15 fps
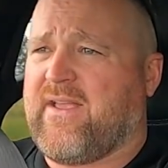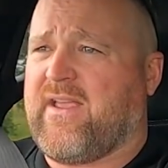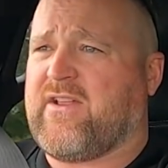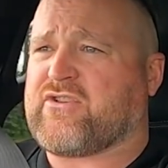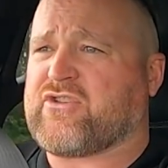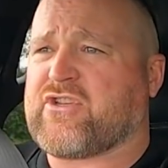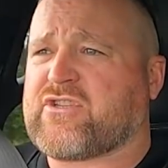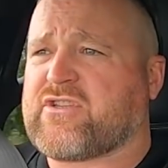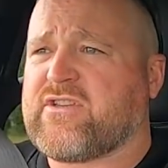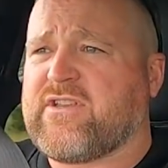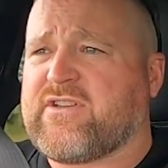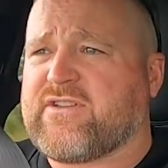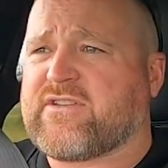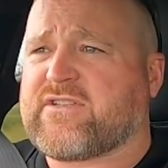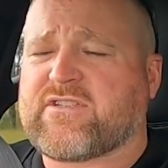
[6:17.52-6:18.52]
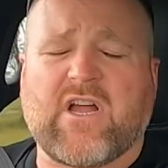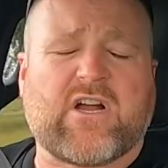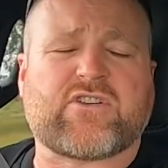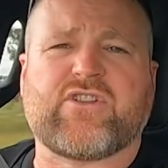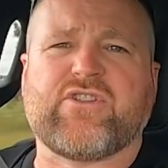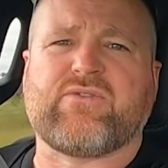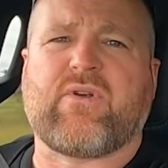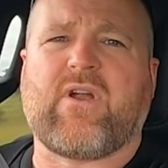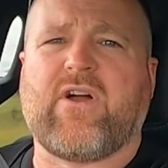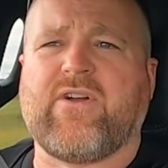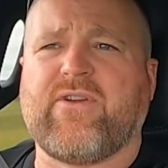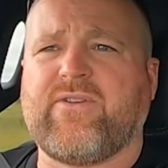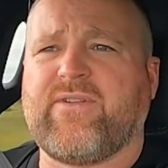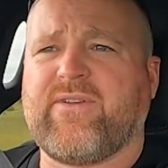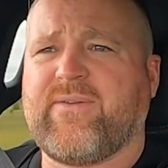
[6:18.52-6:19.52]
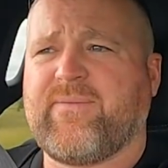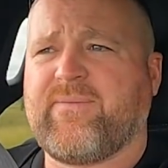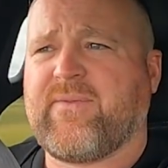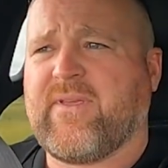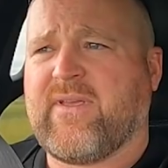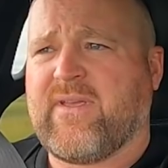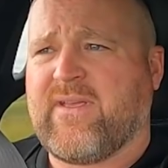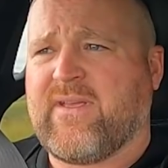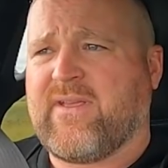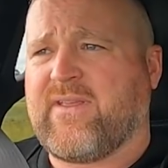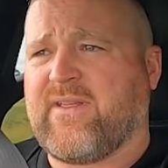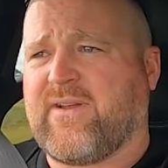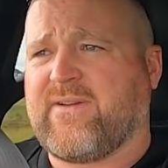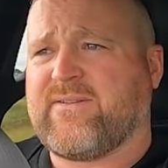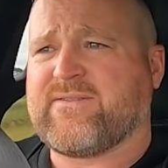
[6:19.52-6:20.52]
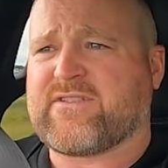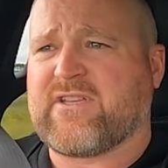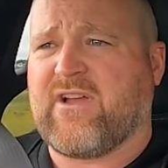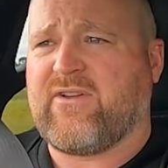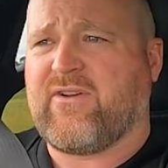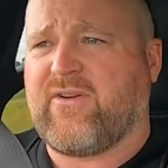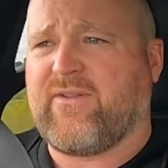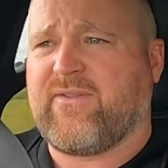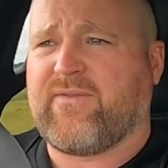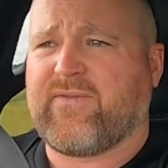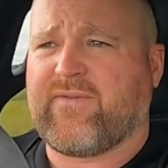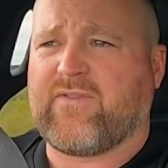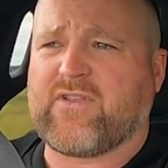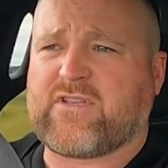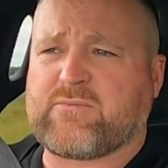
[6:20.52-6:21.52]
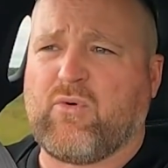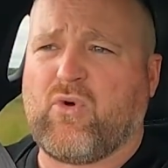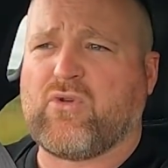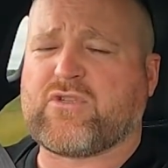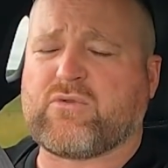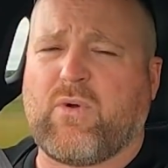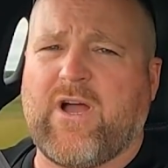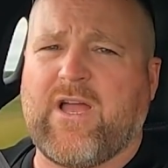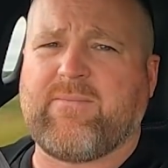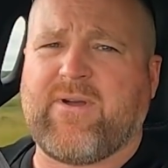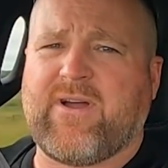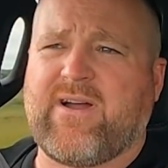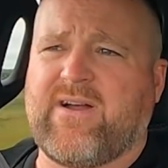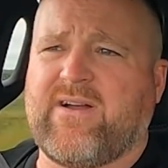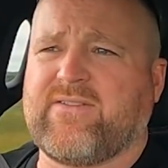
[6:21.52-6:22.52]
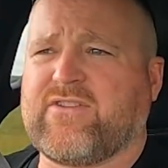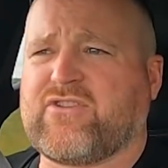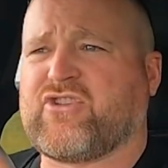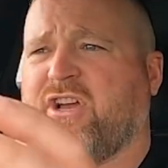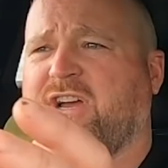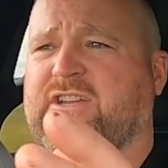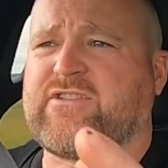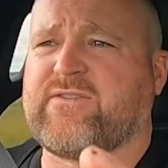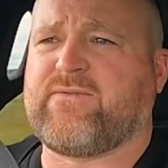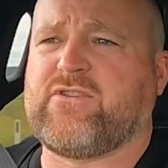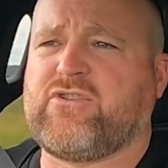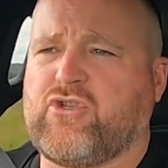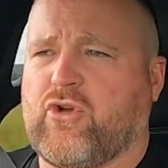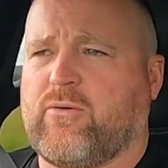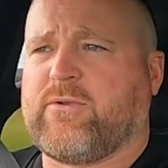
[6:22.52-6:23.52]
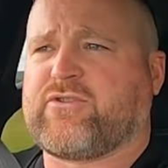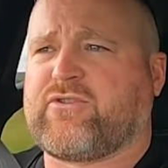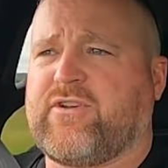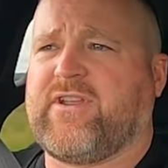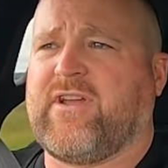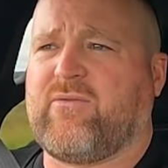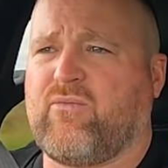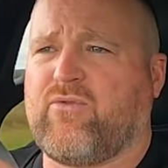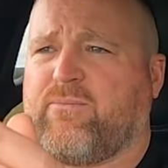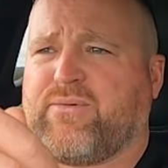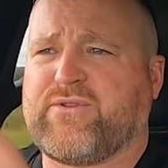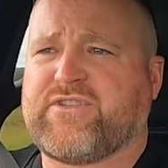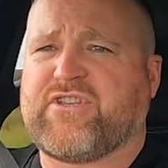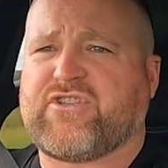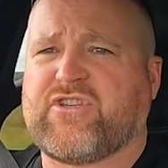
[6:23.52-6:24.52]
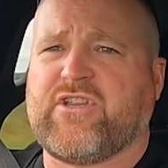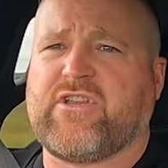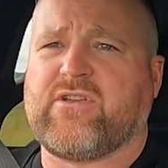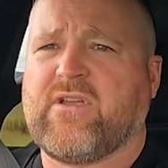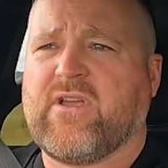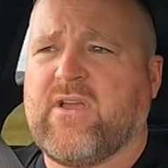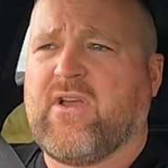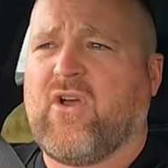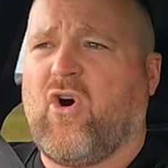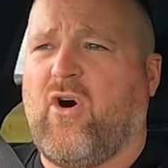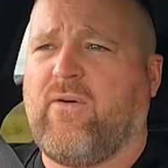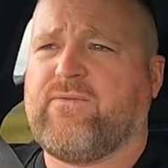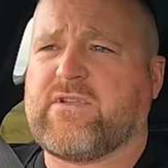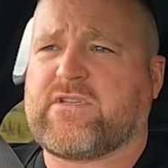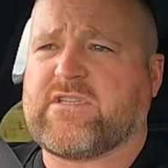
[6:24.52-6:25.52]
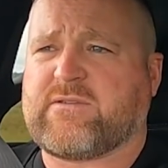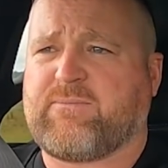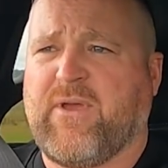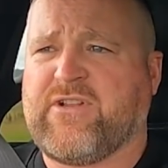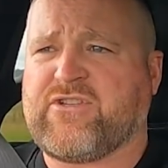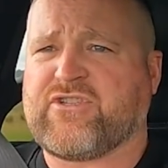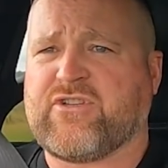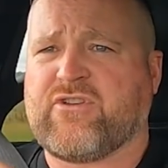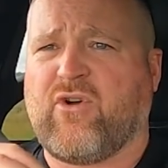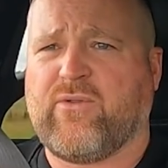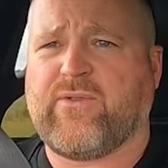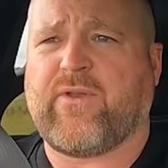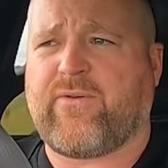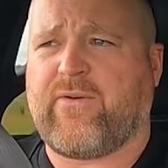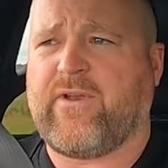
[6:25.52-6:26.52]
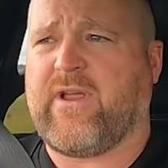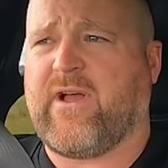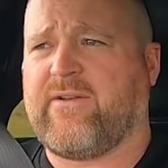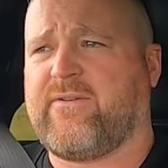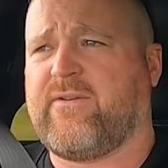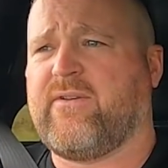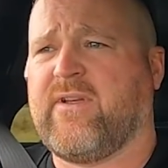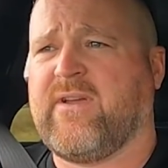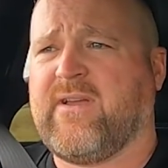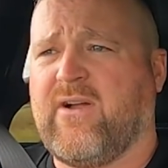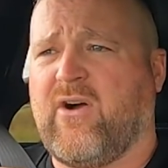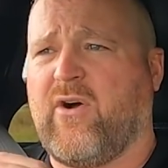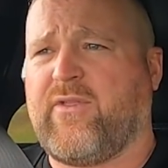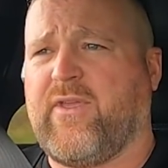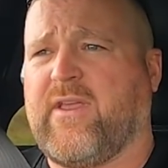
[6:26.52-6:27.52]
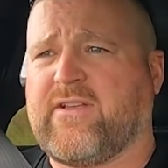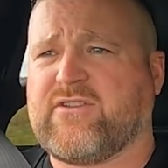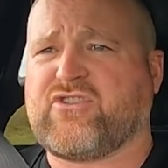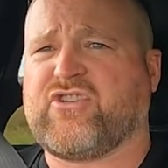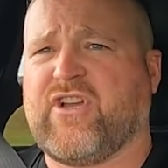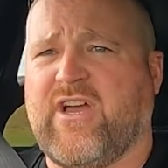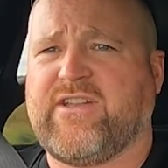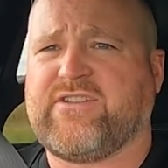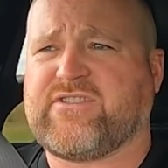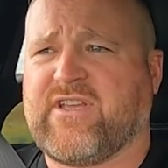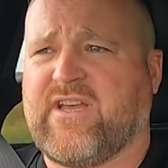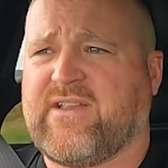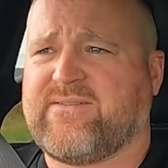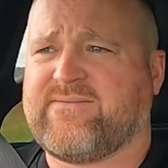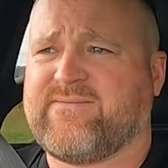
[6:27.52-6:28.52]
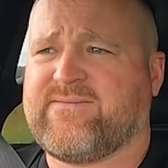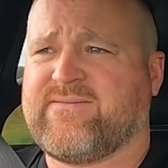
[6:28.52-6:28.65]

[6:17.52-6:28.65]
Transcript: it just stuck to the road, you know. So the small sway bar, the change of the geometry and the positioning of the suspension on the 300, I think has changed that.